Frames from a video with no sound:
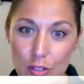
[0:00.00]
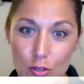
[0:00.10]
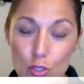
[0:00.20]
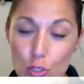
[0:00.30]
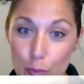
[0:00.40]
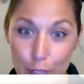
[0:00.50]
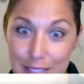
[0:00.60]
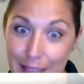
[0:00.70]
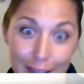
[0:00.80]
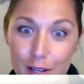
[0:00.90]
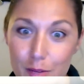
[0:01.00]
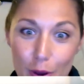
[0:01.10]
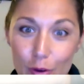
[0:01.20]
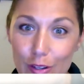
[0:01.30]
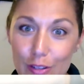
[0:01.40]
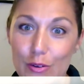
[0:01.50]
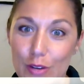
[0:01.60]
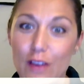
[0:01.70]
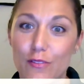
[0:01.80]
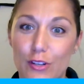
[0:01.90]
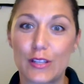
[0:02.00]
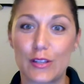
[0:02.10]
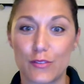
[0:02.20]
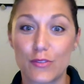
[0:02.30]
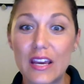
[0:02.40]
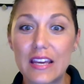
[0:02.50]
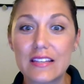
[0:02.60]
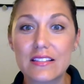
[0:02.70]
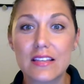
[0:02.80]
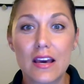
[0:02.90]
super excited about, you know, covering their face.